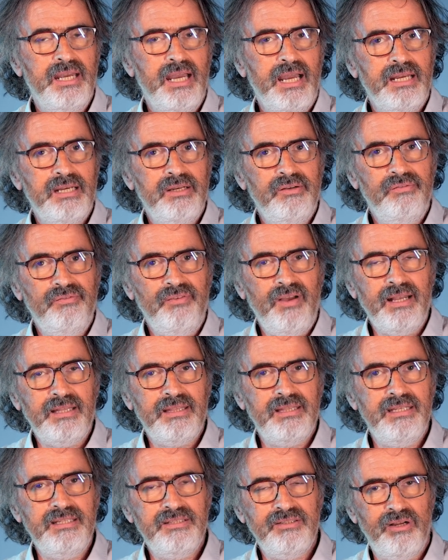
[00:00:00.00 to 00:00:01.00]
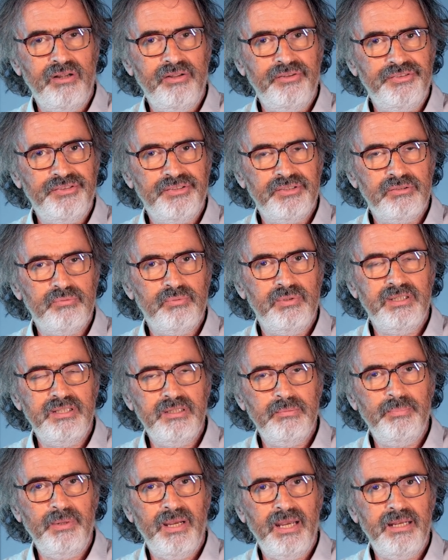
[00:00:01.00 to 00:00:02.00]
And in fact, these answers will
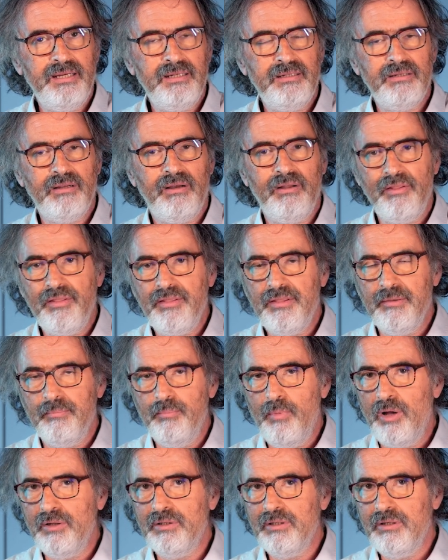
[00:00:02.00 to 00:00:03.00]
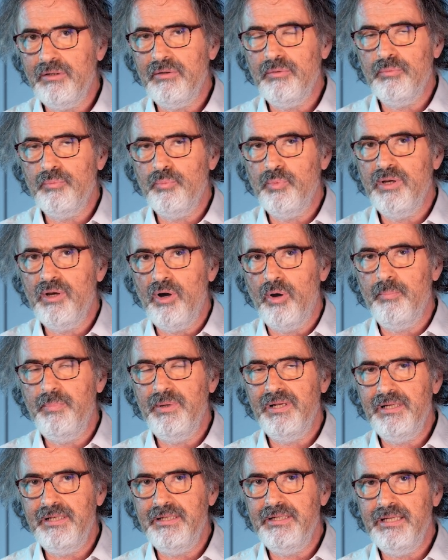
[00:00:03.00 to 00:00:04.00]
depend on the model we are
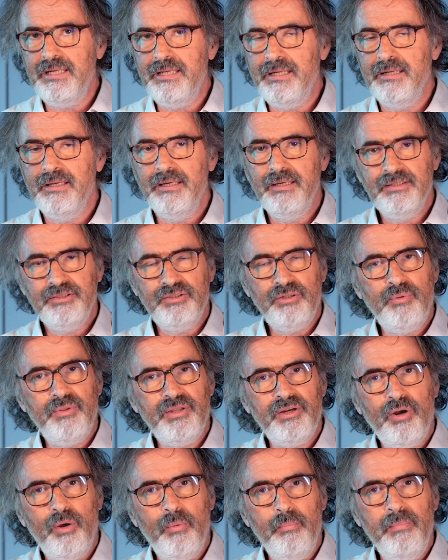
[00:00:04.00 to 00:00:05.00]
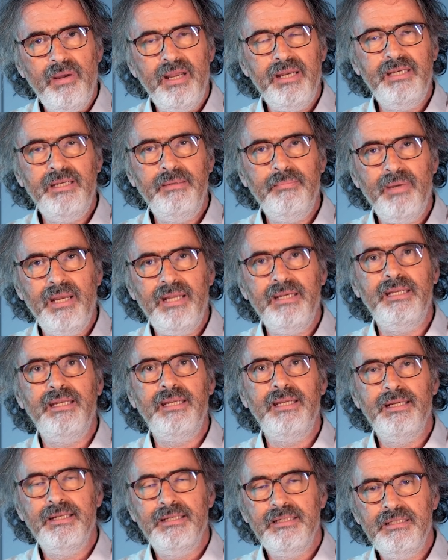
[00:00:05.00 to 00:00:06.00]
building. So there are many,
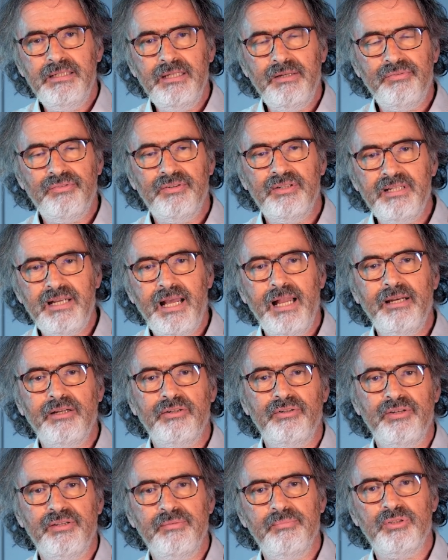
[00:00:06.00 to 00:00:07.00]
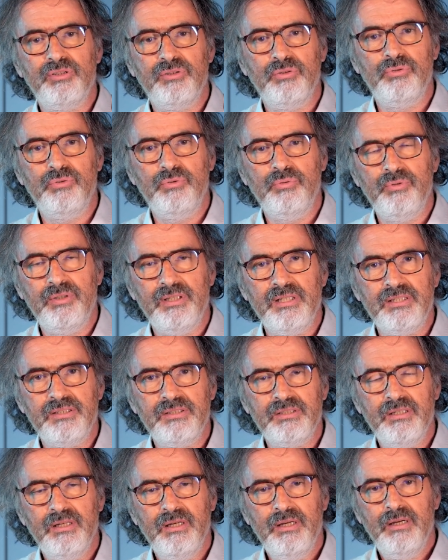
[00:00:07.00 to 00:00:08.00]
many different algorithms to do
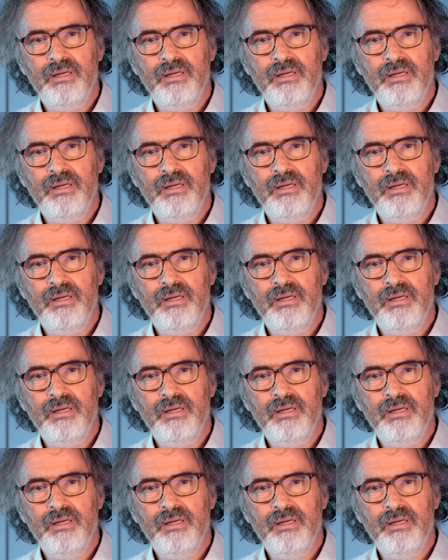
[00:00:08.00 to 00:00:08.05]
this.